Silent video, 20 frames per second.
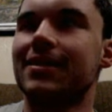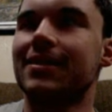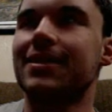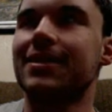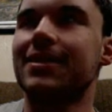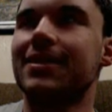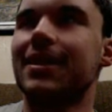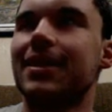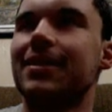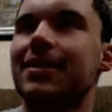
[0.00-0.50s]

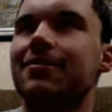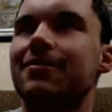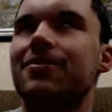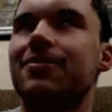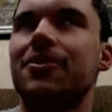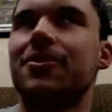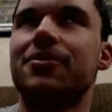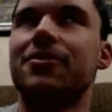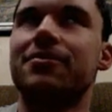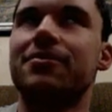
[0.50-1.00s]
As to date,
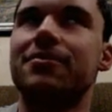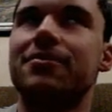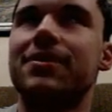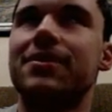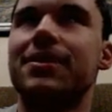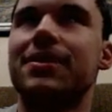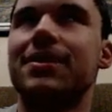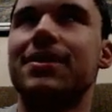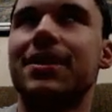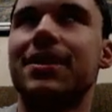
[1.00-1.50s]
what,
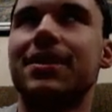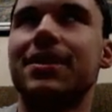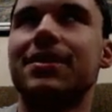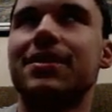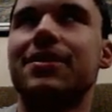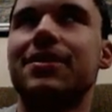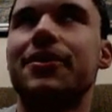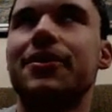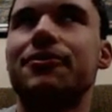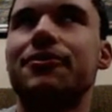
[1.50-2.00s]

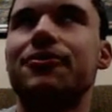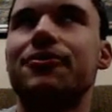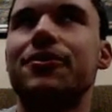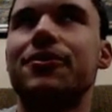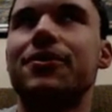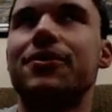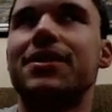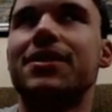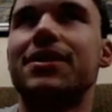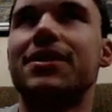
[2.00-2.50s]

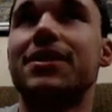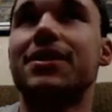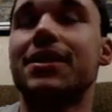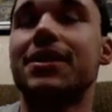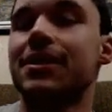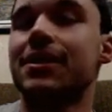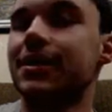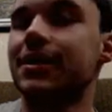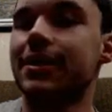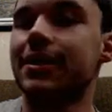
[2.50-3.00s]

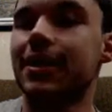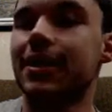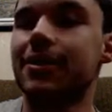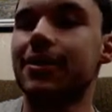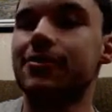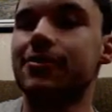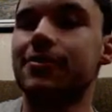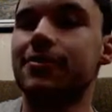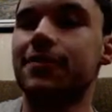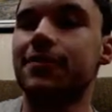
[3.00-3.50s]

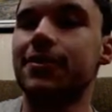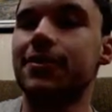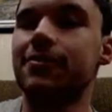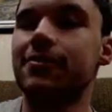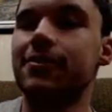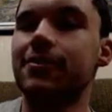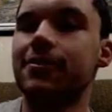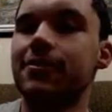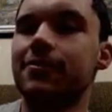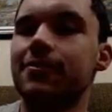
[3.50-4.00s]
660,000
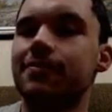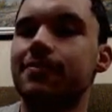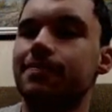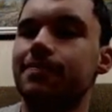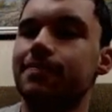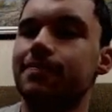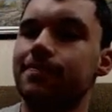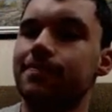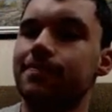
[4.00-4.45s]
views?